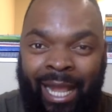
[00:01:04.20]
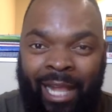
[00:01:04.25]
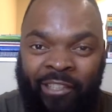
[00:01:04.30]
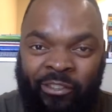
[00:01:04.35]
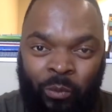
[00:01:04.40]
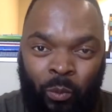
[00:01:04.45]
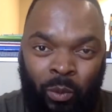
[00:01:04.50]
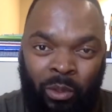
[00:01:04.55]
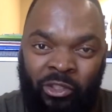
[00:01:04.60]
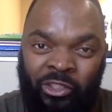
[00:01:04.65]

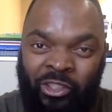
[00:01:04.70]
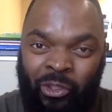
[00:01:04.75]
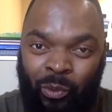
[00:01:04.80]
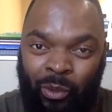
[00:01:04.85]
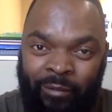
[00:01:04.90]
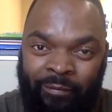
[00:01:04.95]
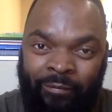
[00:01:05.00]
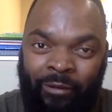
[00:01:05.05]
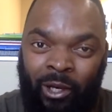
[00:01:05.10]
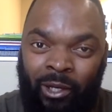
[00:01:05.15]
one to
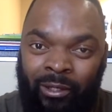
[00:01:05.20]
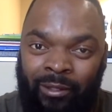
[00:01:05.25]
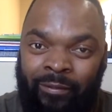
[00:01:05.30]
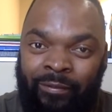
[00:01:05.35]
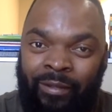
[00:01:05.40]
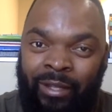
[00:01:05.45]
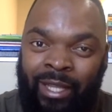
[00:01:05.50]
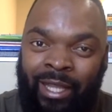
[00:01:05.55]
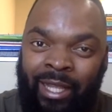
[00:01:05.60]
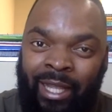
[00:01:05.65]

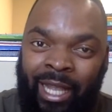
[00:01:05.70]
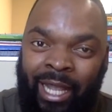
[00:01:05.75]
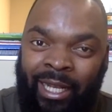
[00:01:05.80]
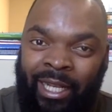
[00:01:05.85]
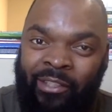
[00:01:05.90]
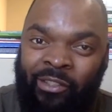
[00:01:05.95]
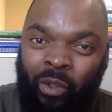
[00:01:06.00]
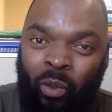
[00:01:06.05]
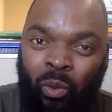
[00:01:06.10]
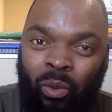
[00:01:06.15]
evolve, and
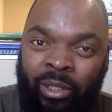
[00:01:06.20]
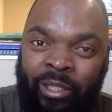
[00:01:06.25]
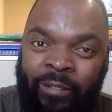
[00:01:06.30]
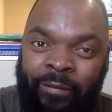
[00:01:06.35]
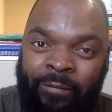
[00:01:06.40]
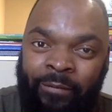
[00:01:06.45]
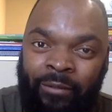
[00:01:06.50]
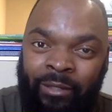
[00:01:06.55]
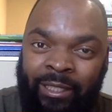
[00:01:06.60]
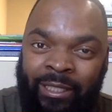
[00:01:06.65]
it's only
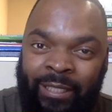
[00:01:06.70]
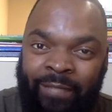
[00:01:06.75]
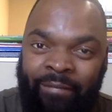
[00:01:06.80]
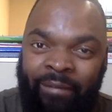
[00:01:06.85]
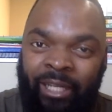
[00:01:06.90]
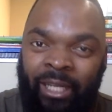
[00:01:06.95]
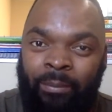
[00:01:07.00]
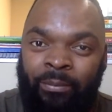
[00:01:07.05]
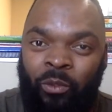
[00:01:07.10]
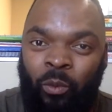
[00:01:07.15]
fully
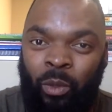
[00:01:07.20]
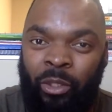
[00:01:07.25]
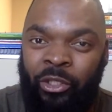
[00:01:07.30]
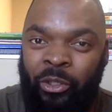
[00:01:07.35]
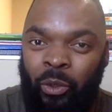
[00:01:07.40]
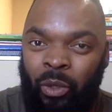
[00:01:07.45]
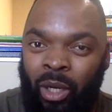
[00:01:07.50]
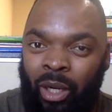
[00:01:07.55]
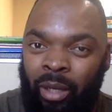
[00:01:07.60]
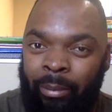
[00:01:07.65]
developed when you
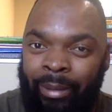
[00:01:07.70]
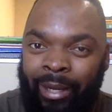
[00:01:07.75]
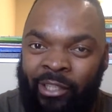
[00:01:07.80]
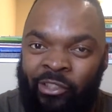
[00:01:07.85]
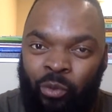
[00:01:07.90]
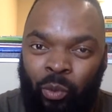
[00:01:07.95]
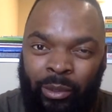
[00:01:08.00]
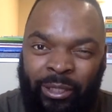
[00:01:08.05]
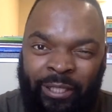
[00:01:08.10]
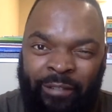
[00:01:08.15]
are about
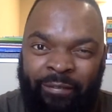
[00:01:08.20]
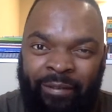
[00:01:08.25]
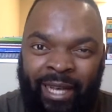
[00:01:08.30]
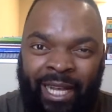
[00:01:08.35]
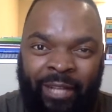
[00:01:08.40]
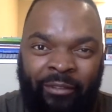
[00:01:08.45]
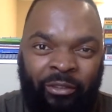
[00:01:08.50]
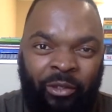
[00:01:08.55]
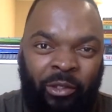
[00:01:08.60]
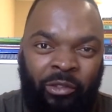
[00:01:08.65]

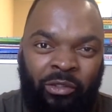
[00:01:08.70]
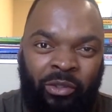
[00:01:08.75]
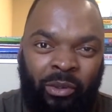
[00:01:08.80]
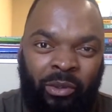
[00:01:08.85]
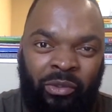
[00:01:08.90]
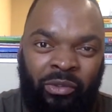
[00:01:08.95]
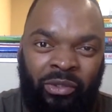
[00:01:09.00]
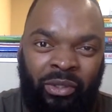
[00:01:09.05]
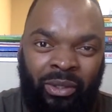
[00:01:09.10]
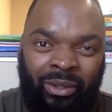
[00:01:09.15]
25 years old.
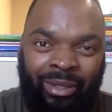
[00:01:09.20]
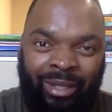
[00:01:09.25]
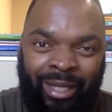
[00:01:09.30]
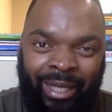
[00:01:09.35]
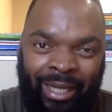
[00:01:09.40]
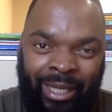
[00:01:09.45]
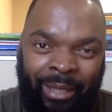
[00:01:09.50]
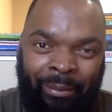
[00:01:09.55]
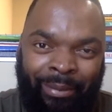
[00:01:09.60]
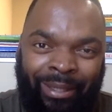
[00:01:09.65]
So
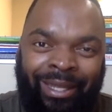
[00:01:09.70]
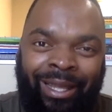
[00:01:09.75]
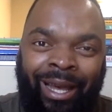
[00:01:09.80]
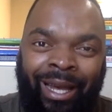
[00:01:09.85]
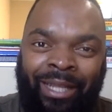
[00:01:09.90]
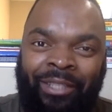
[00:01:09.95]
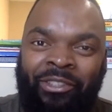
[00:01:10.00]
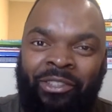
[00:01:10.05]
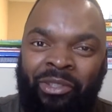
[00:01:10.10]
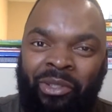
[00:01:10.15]
be
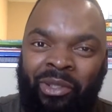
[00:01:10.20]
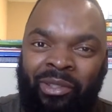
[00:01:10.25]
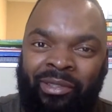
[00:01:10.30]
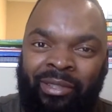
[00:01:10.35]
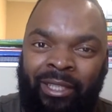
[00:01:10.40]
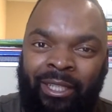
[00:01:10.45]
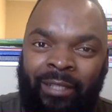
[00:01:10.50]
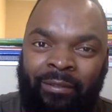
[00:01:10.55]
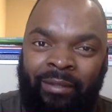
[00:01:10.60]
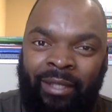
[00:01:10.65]
kind to
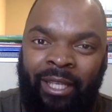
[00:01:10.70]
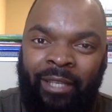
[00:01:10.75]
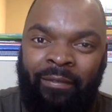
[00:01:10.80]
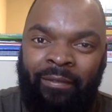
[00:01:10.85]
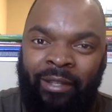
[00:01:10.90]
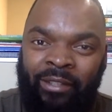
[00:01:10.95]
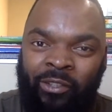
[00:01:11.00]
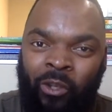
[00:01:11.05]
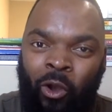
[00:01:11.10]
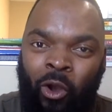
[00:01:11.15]
yourself if
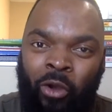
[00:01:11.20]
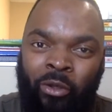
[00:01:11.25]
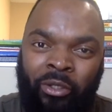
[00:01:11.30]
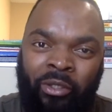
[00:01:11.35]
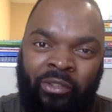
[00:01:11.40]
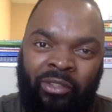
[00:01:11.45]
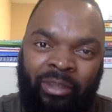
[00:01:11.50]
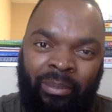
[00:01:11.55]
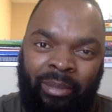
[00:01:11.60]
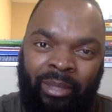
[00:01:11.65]
it's harder
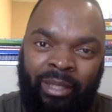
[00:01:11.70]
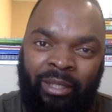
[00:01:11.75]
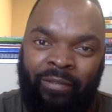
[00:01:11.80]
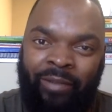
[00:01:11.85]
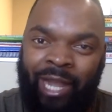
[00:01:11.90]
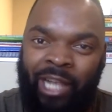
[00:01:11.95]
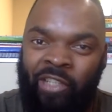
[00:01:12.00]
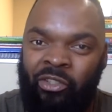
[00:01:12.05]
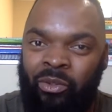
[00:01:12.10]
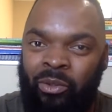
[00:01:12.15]
to be
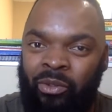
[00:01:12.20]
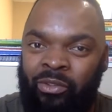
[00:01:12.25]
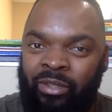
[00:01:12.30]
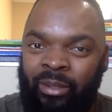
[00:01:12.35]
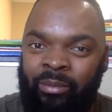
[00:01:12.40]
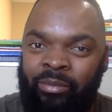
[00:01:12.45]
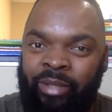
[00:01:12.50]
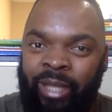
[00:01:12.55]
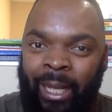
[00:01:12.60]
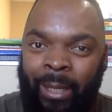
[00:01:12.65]
irrational
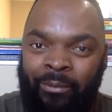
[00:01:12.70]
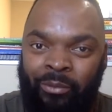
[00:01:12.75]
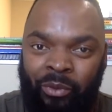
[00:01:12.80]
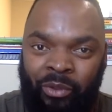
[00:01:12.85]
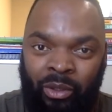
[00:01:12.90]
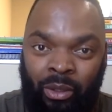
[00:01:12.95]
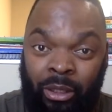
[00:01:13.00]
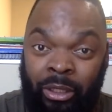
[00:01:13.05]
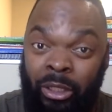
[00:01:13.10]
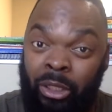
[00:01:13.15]
sometimes when
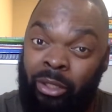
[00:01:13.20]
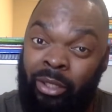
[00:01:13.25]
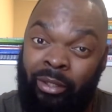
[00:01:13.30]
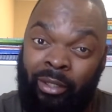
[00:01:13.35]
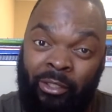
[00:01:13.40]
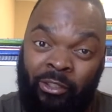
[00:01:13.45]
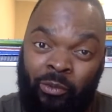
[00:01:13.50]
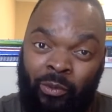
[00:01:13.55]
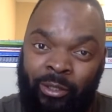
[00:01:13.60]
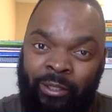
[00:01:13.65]
you're younger than
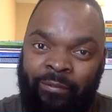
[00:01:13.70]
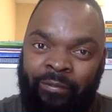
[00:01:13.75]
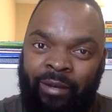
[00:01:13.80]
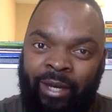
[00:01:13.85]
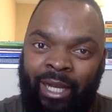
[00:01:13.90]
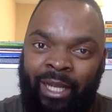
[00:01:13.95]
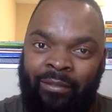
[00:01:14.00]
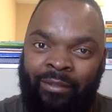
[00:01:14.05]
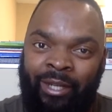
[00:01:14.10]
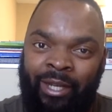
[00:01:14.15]

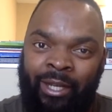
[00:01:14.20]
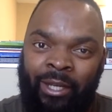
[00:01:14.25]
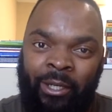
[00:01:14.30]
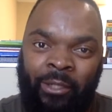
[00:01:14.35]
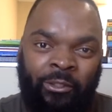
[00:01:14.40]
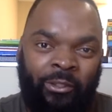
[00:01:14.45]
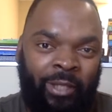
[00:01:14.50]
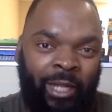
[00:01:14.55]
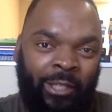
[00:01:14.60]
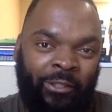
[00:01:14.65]
25.
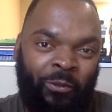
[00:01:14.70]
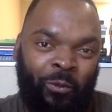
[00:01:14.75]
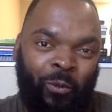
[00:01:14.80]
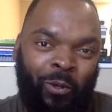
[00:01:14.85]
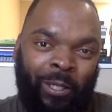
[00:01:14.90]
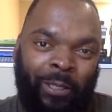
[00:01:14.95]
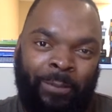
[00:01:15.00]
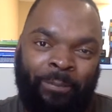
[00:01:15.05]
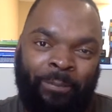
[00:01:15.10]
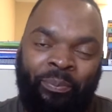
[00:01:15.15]
So that's
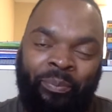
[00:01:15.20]
one.